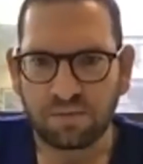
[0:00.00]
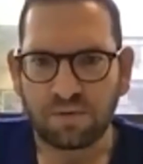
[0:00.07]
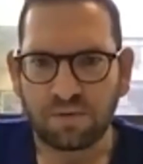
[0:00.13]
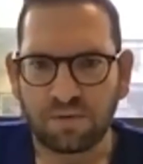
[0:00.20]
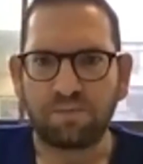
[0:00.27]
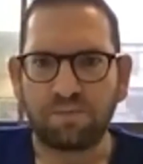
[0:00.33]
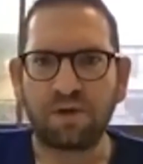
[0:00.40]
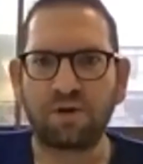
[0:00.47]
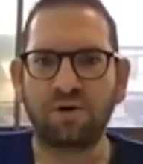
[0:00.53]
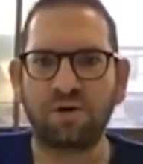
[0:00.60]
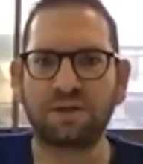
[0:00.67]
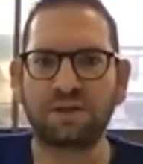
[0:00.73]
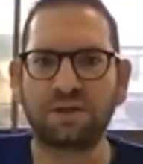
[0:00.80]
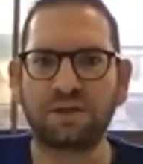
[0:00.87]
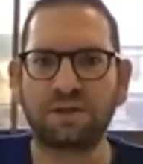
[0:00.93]

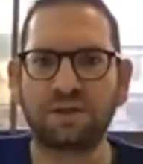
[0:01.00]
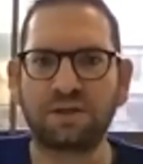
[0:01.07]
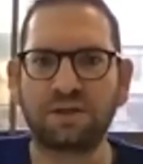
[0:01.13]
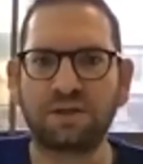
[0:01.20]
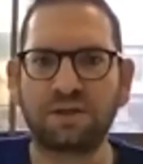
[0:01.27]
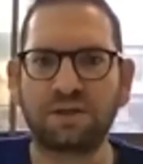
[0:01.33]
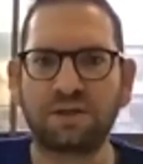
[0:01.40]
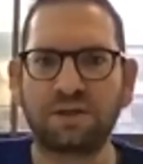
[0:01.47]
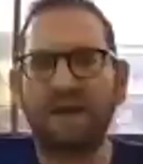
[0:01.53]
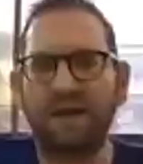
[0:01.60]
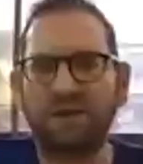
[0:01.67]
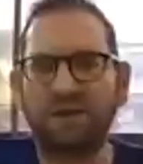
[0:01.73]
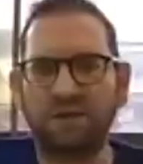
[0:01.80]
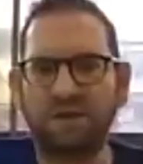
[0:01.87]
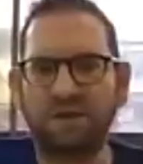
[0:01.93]
because the
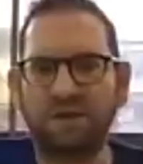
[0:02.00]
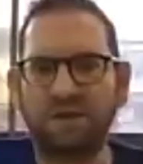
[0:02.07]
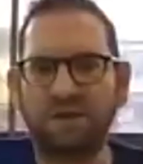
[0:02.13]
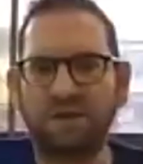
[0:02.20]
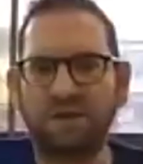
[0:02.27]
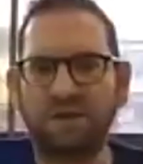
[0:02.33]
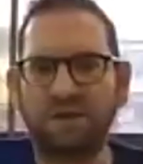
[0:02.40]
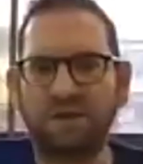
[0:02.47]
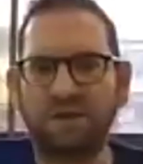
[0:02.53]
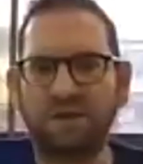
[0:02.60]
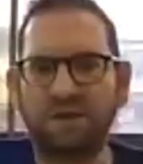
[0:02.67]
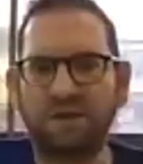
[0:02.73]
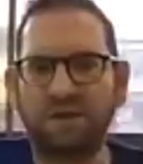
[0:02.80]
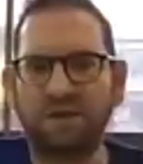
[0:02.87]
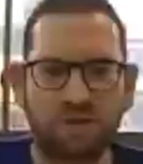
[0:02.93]
ramifications from a social
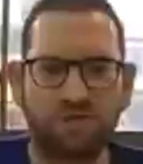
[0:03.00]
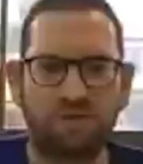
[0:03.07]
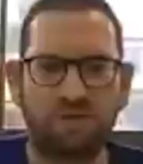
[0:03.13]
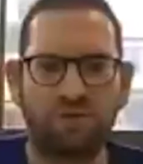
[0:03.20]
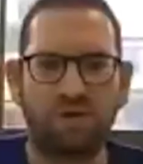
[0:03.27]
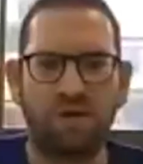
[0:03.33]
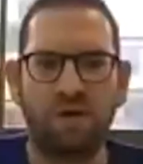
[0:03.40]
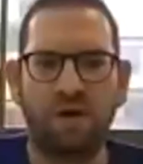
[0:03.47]
point of view,